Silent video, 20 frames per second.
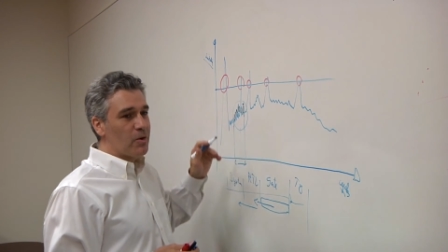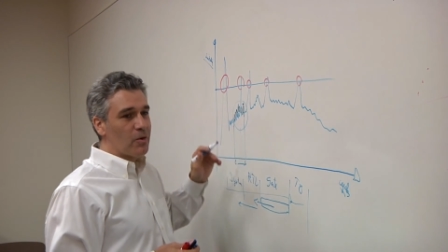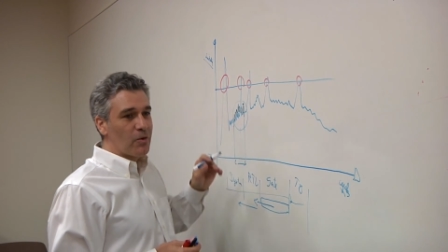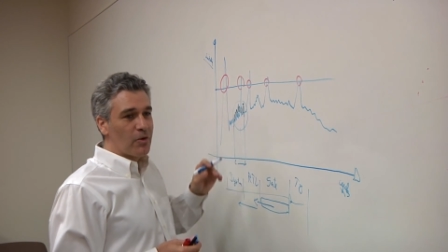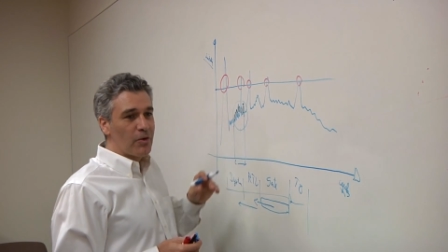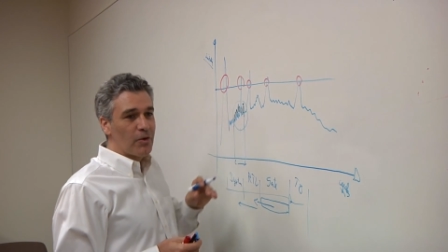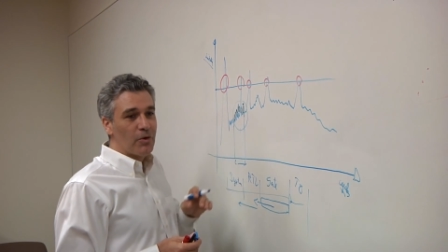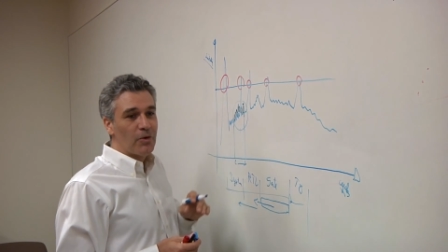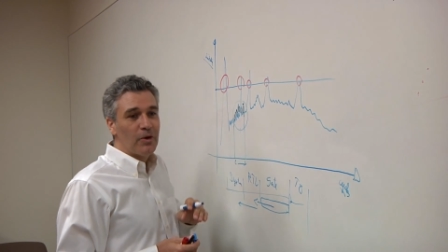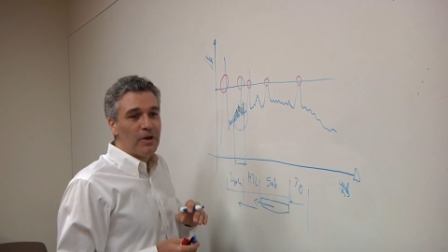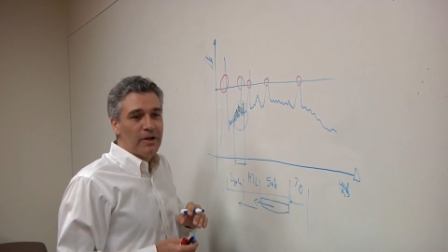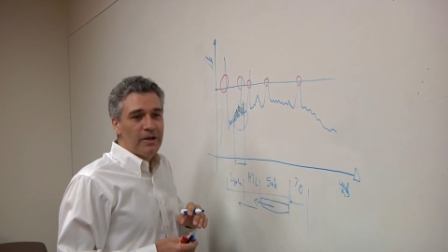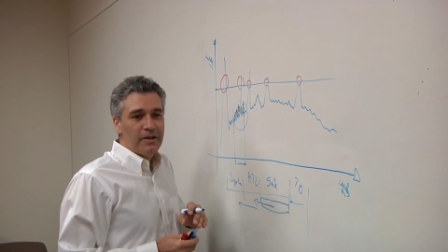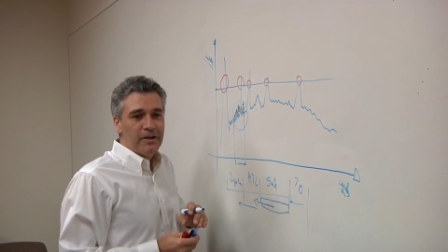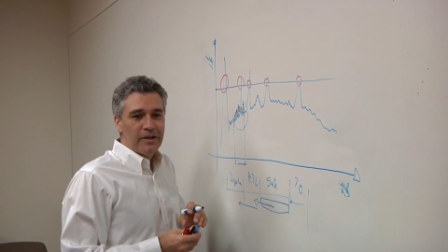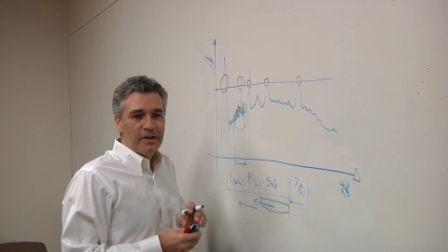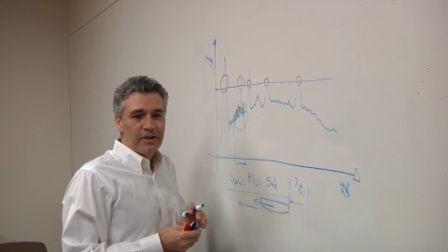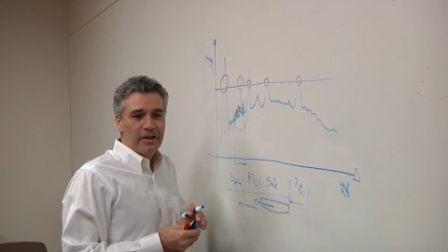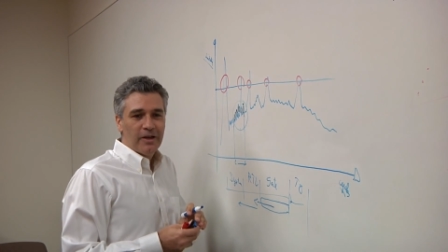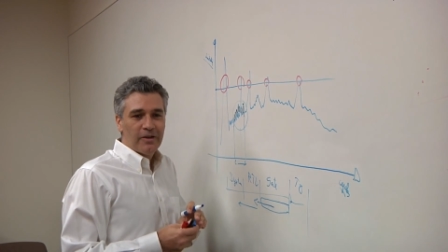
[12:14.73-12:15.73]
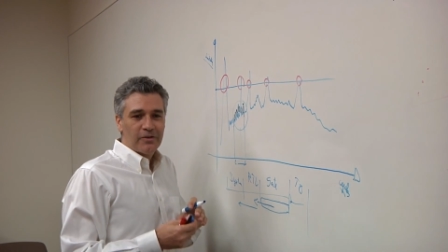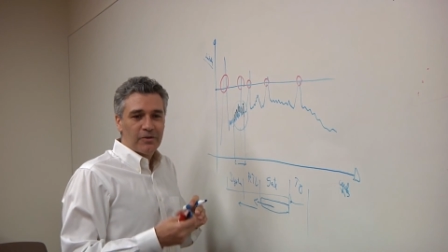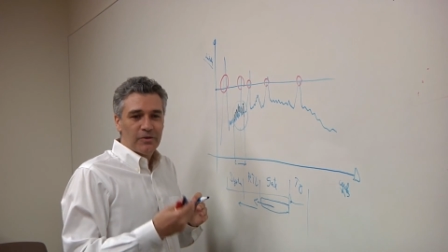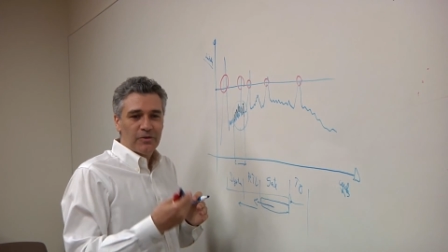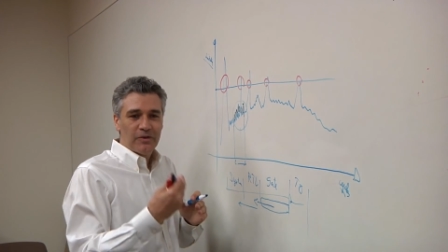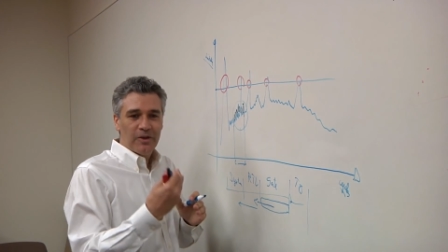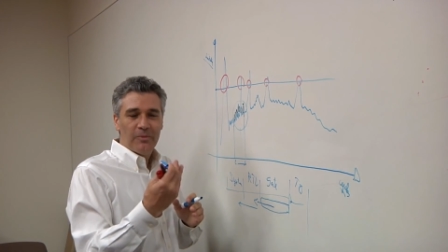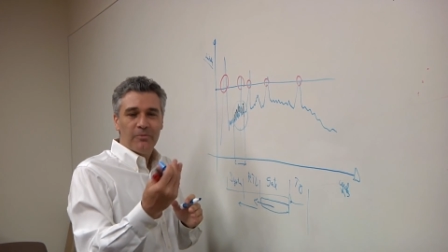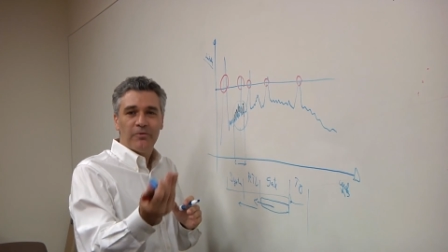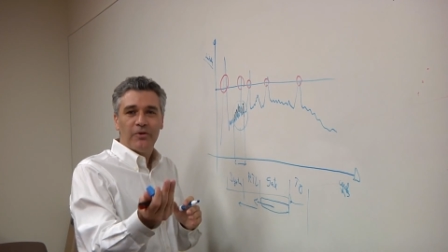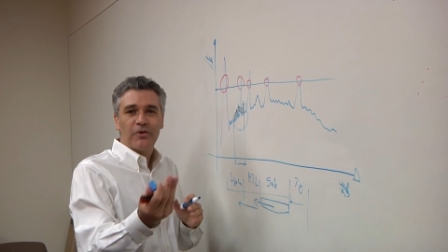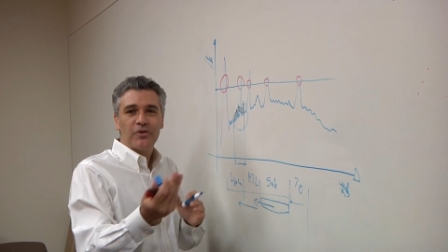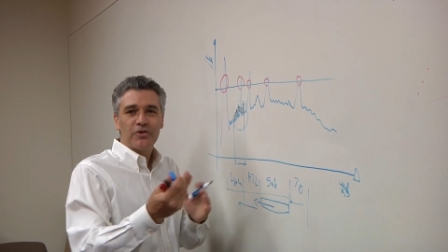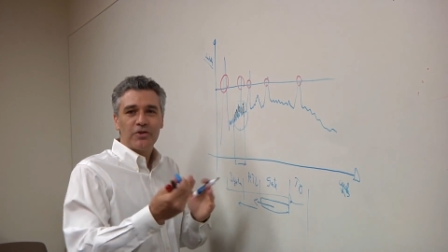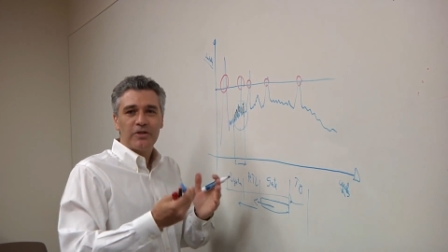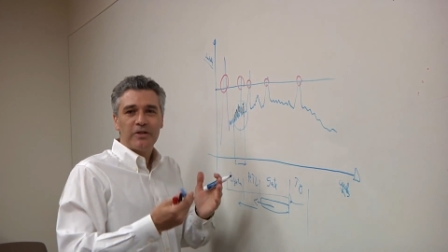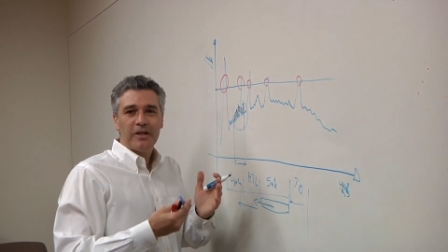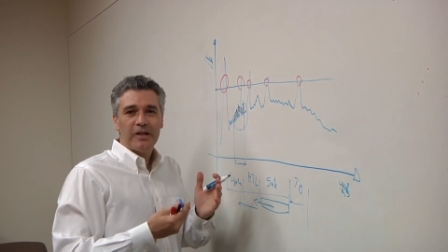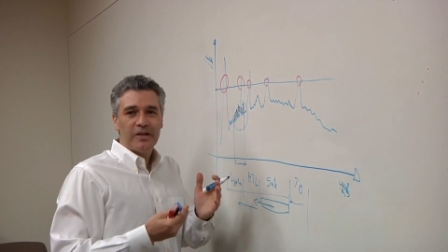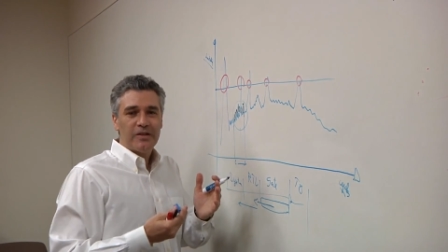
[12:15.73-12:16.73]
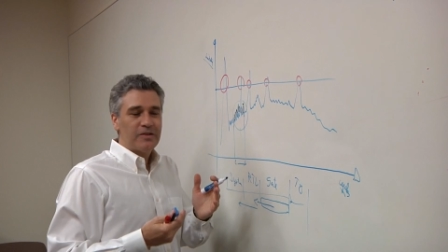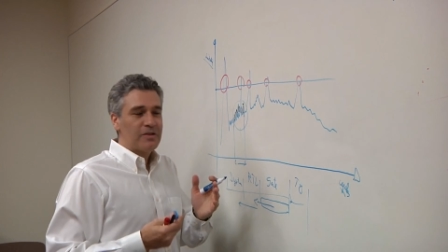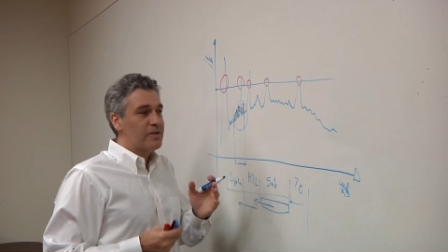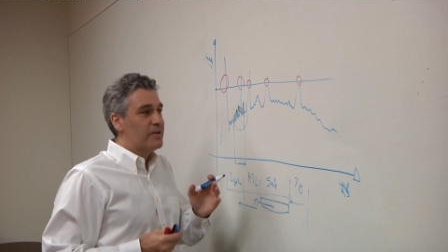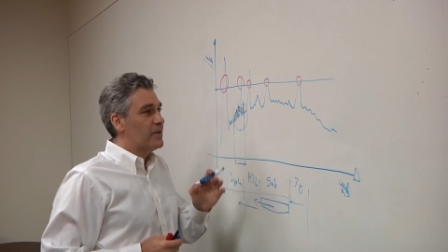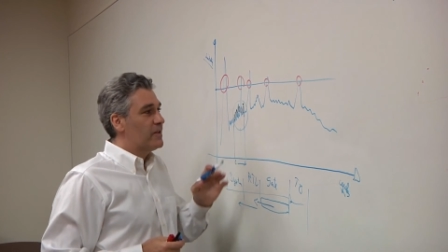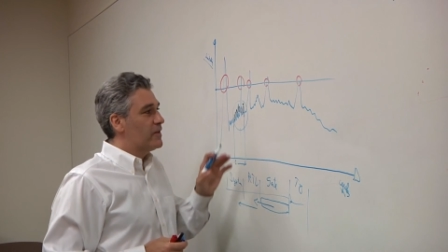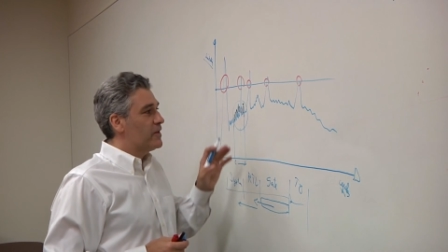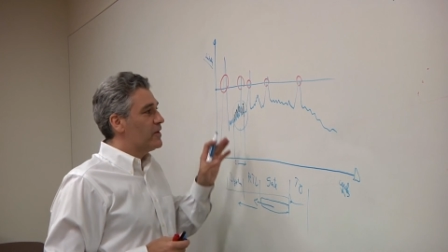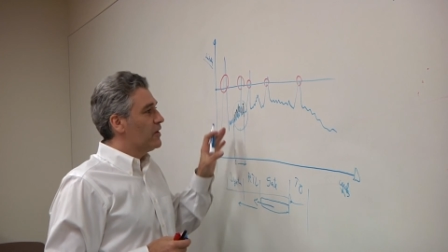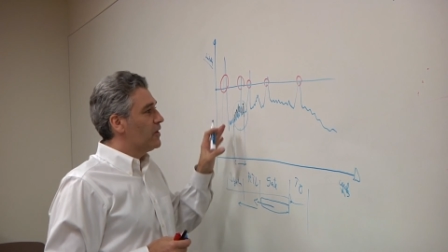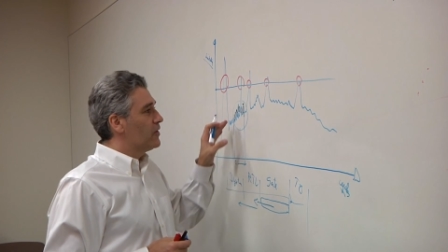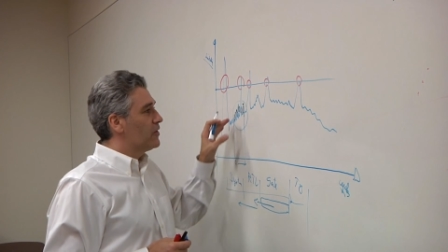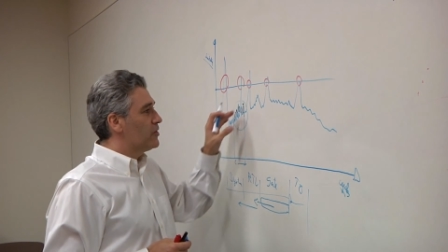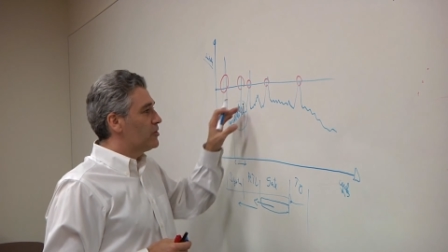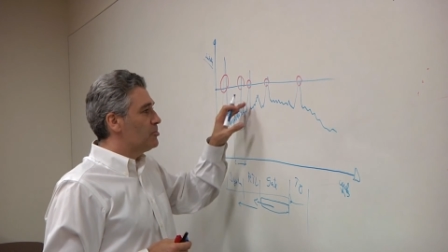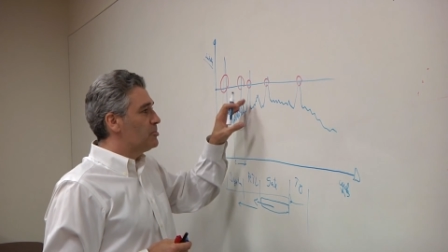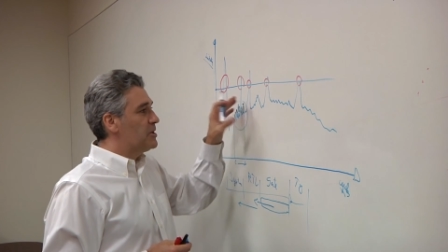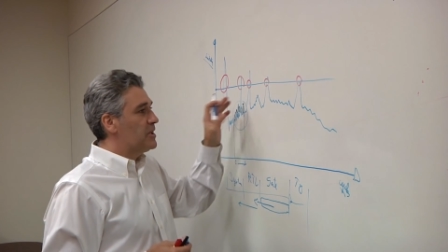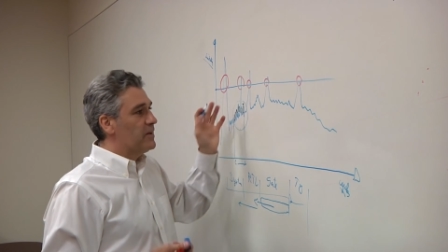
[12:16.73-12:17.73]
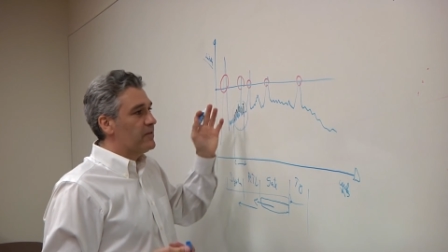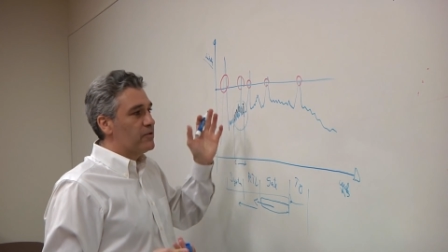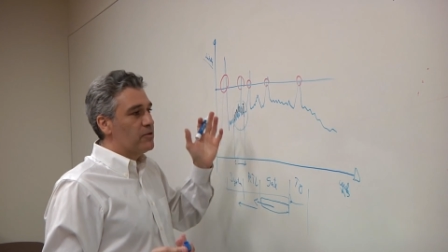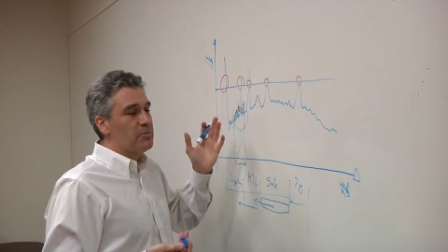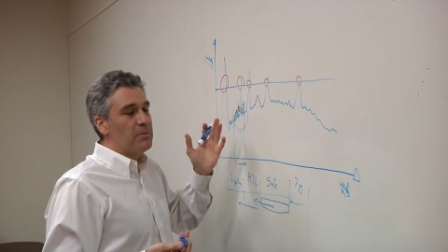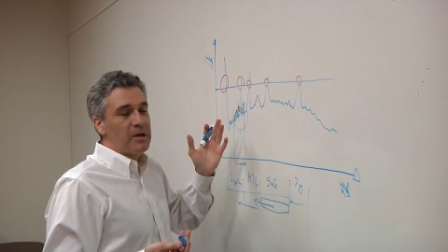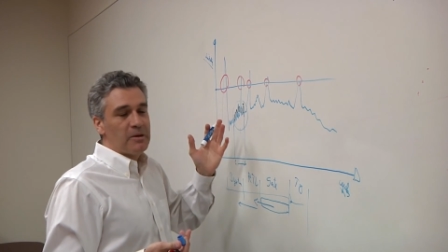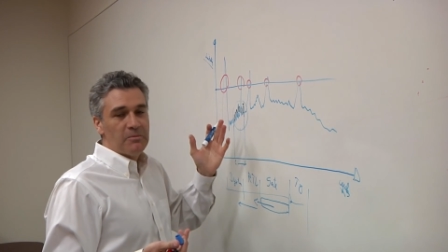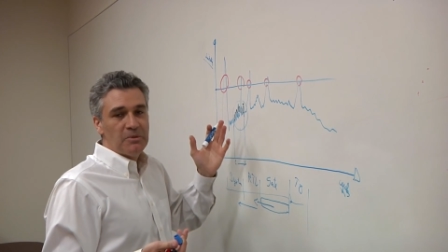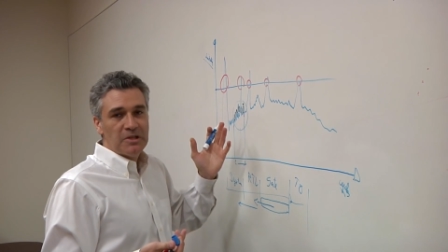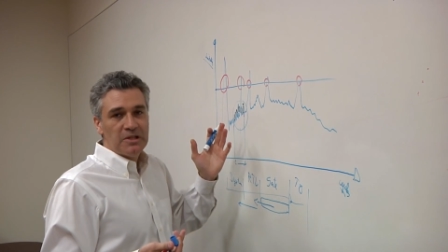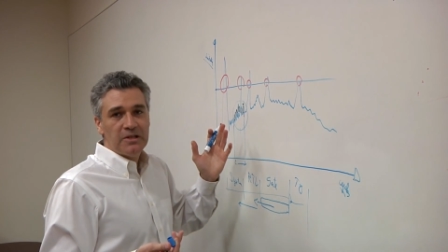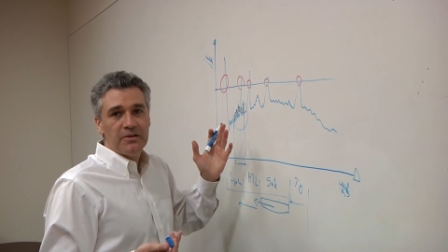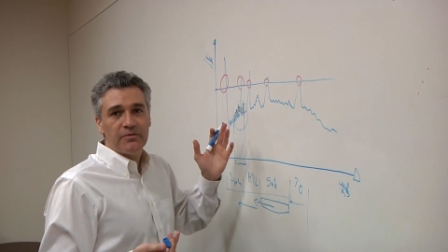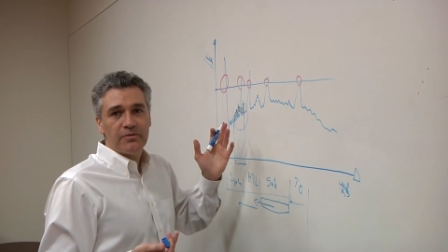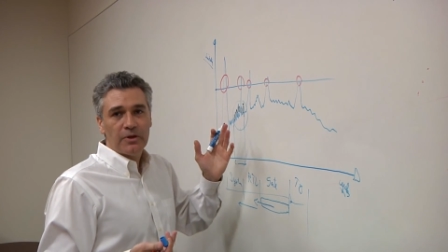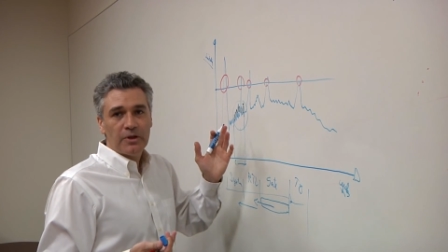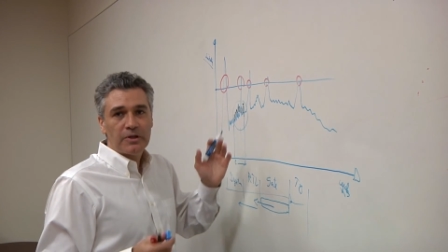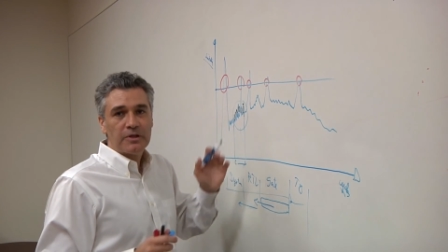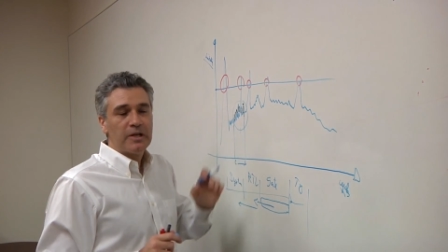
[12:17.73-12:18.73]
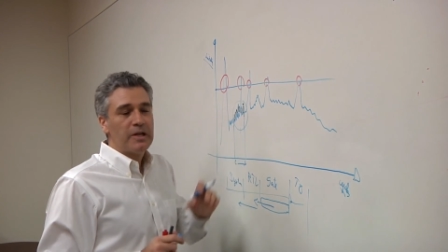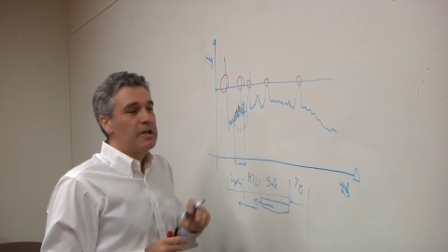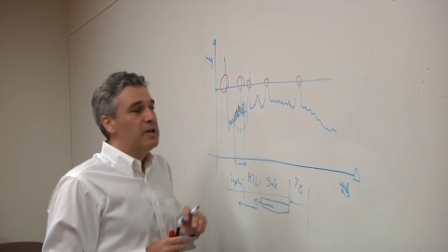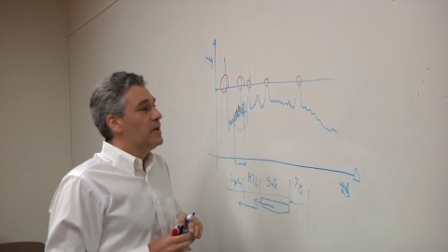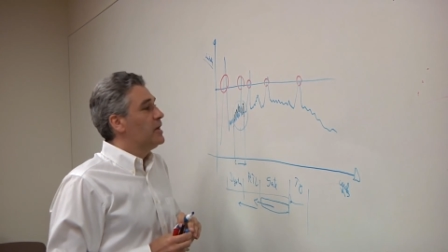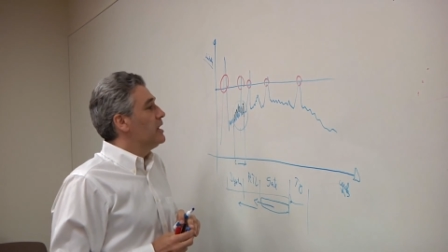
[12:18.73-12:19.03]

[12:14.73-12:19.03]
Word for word: although it does the same functionality than the other, the behavior might be different.